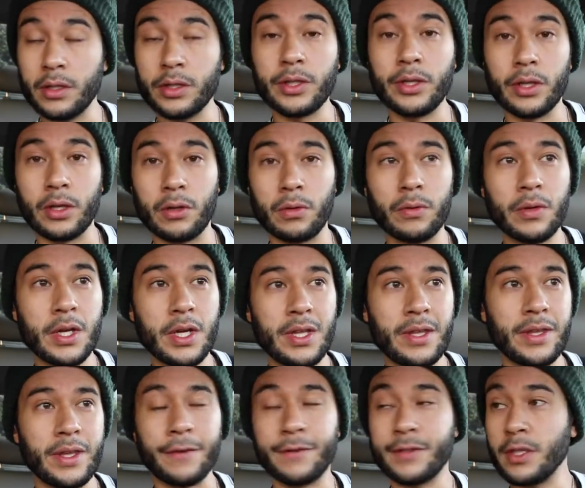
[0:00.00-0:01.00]
you know,
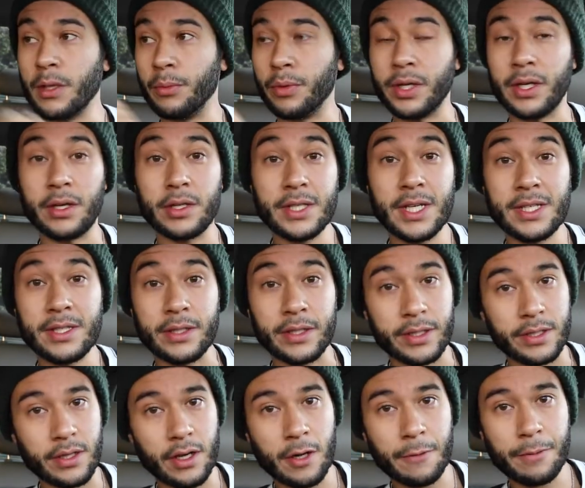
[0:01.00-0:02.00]
if someone else has a
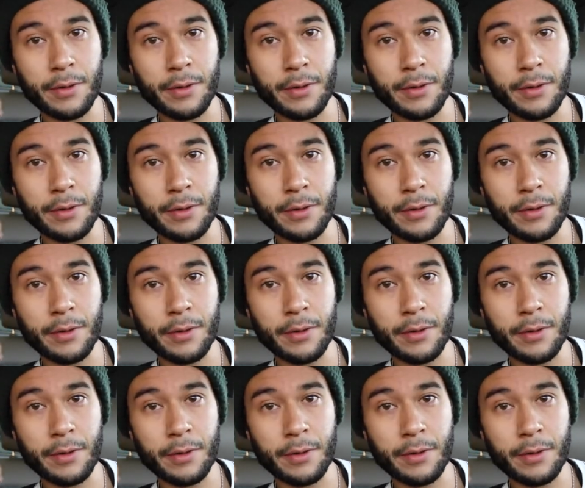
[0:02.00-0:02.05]
guitar